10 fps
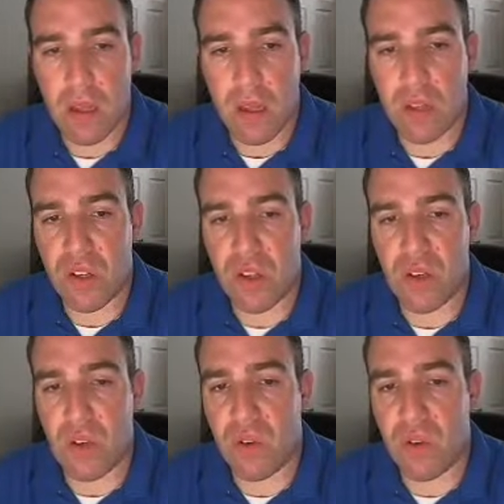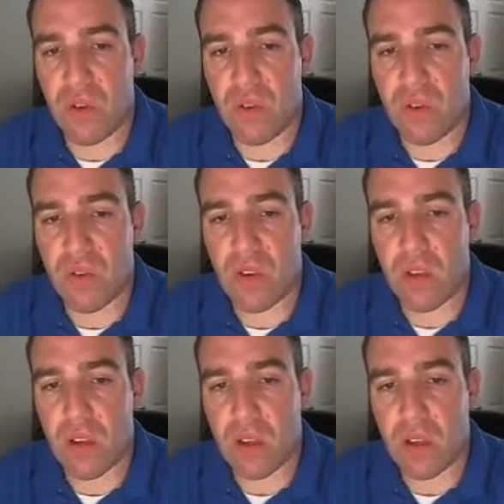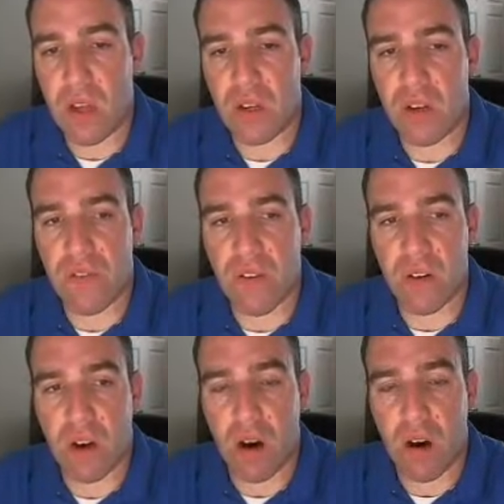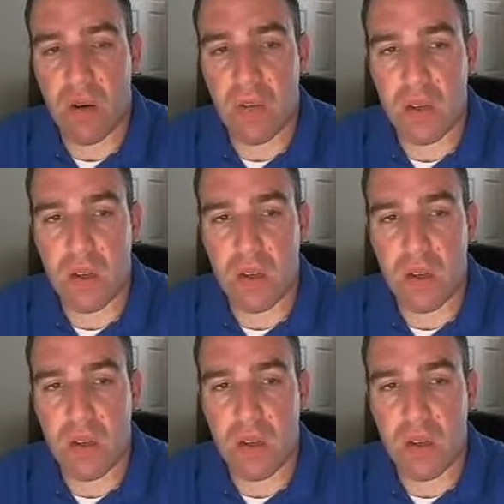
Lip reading: let's choose enter a phone call.